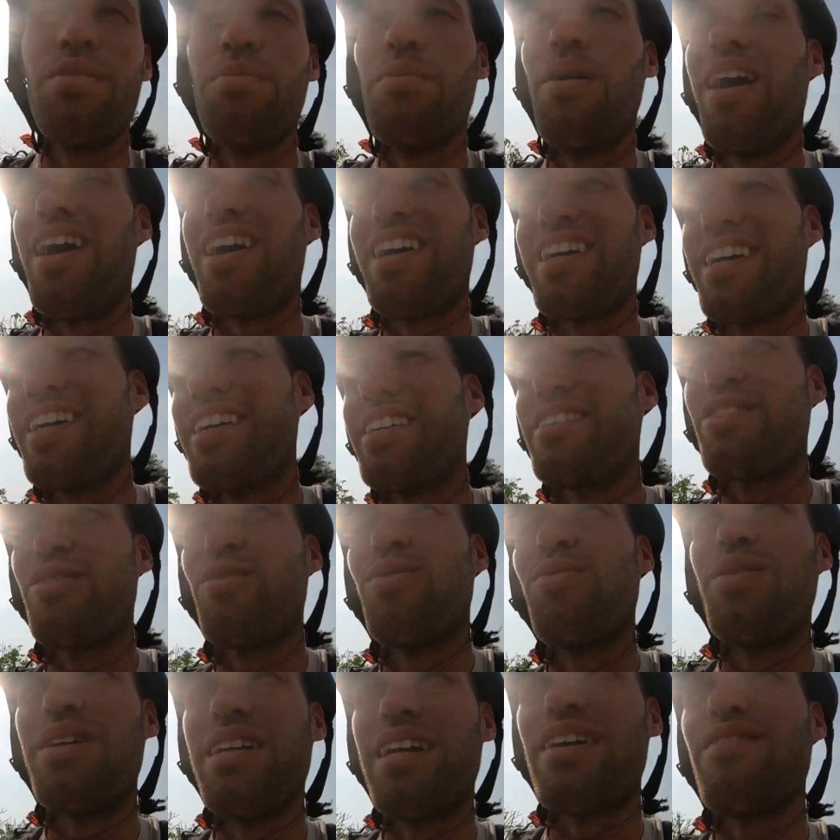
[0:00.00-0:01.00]
the market
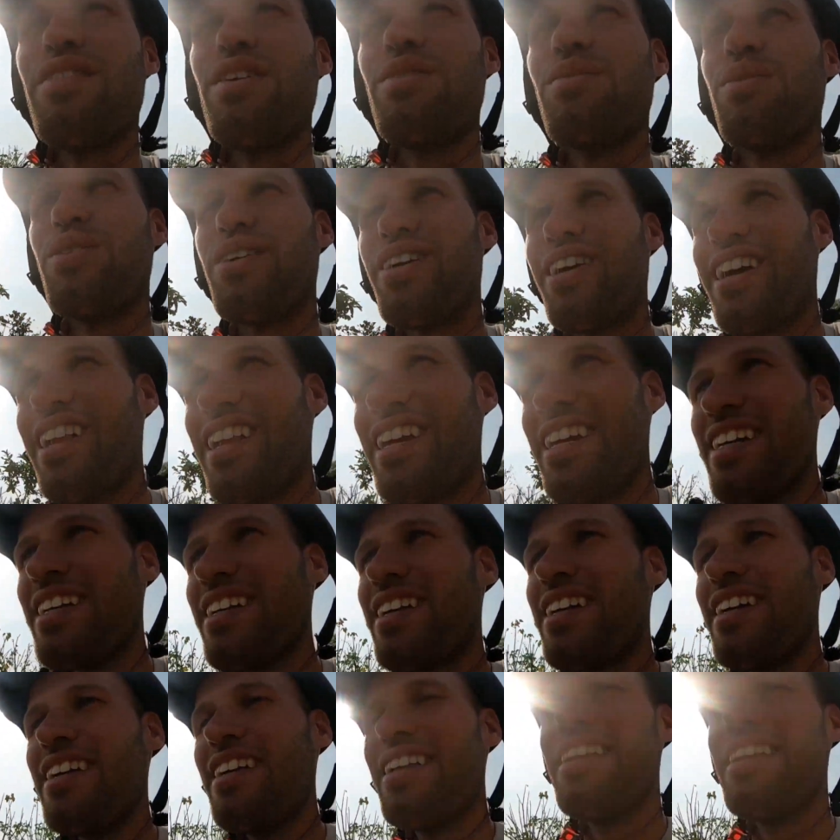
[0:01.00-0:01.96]
or whatever you would call it,